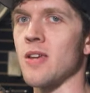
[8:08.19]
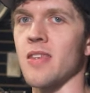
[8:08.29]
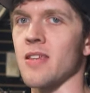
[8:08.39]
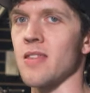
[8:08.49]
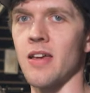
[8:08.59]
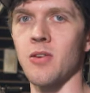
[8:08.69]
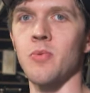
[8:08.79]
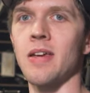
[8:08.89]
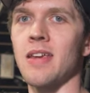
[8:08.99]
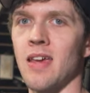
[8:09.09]
racing
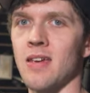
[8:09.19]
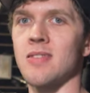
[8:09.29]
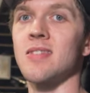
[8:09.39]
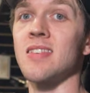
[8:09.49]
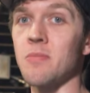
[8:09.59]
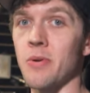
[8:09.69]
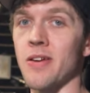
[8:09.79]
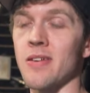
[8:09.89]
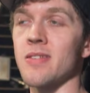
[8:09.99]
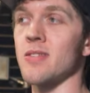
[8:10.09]
lightweight XC
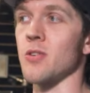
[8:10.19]
bikes,